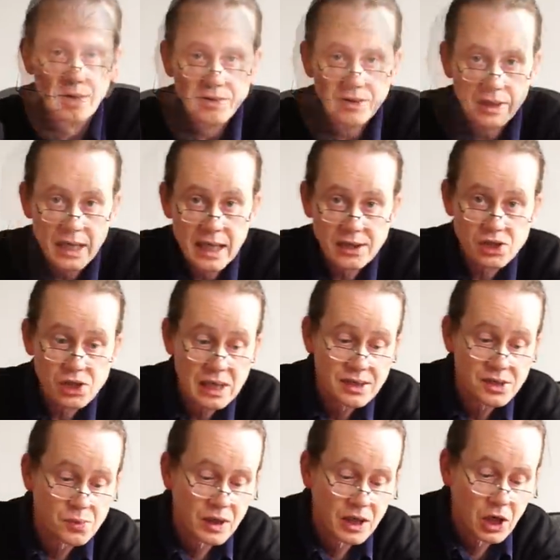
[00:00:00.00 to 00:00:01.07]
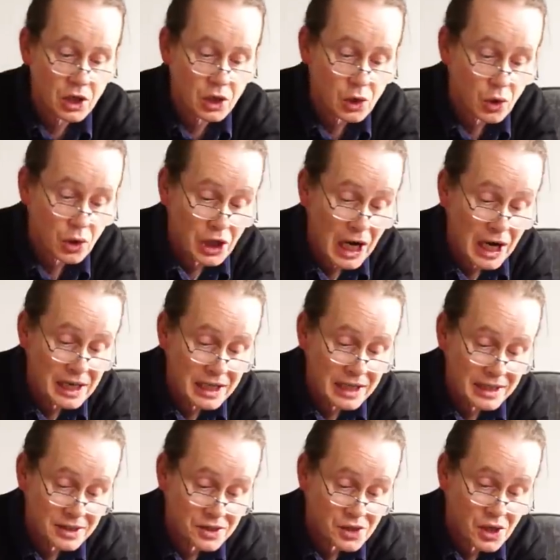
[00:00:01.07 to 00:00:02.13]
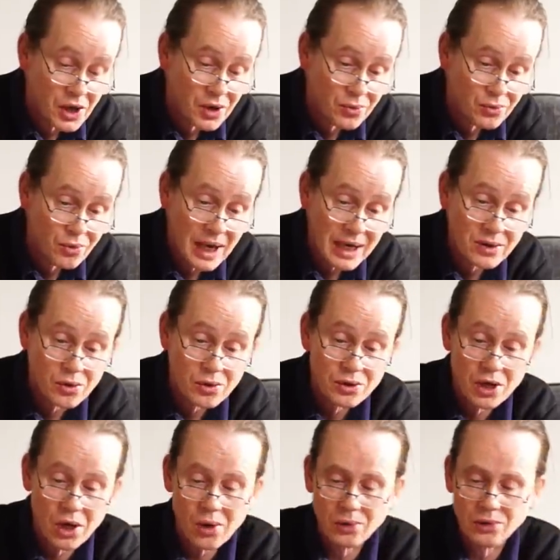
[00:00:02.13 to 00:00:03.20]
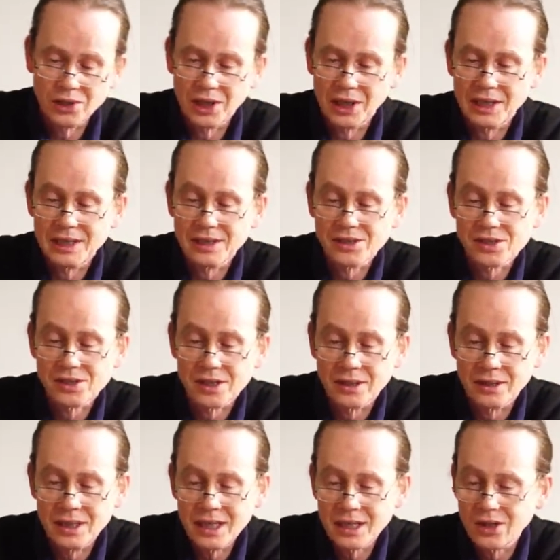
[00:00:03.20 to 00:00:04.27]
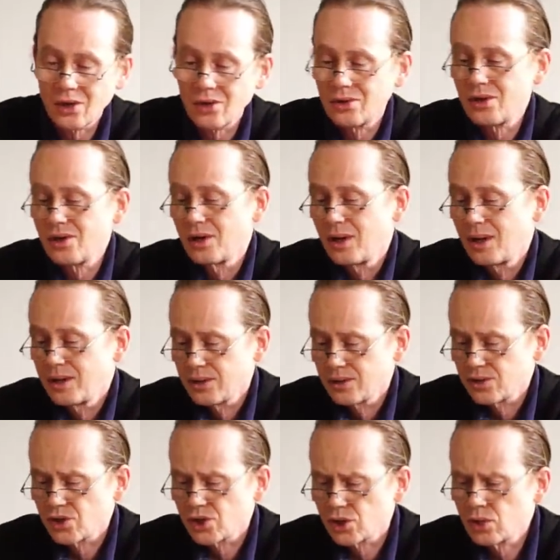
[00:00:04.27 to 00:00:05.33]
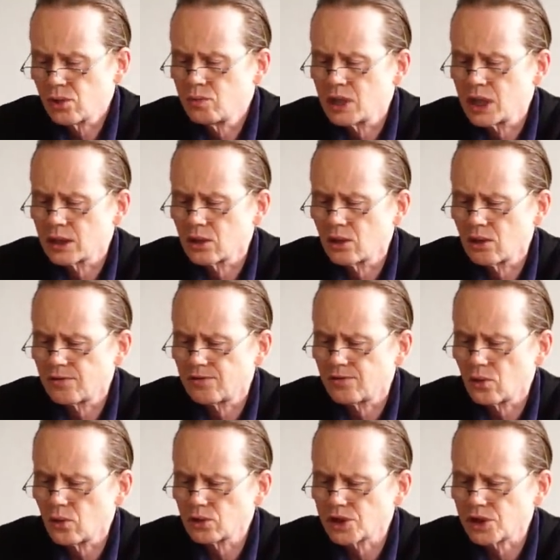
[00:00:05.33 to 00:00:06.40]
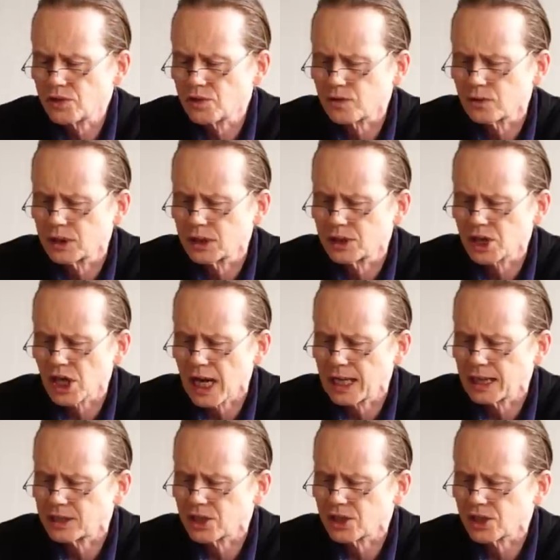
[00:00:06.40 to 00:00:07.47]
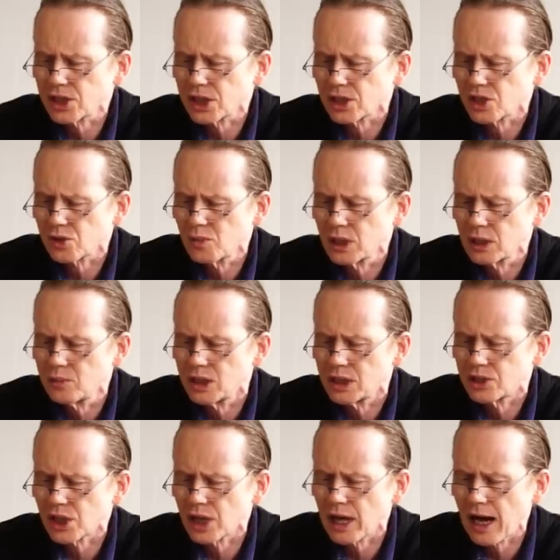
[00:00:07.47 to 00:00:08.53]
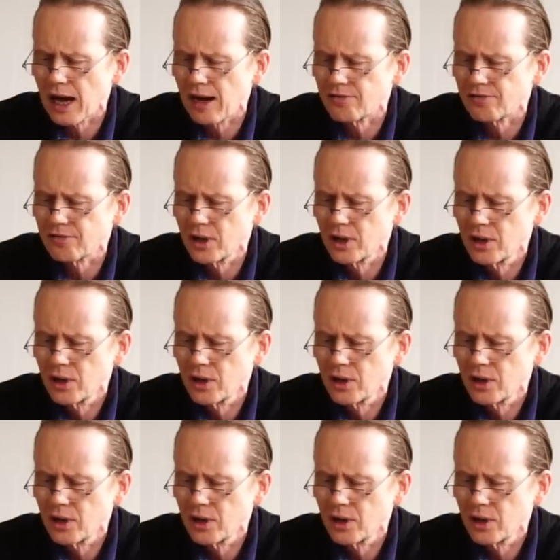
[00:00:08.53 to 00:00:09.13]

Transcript: The next lens we're going to look at is a record holder. It's the Nikon Zoom Nikkor 43 to 86 mm f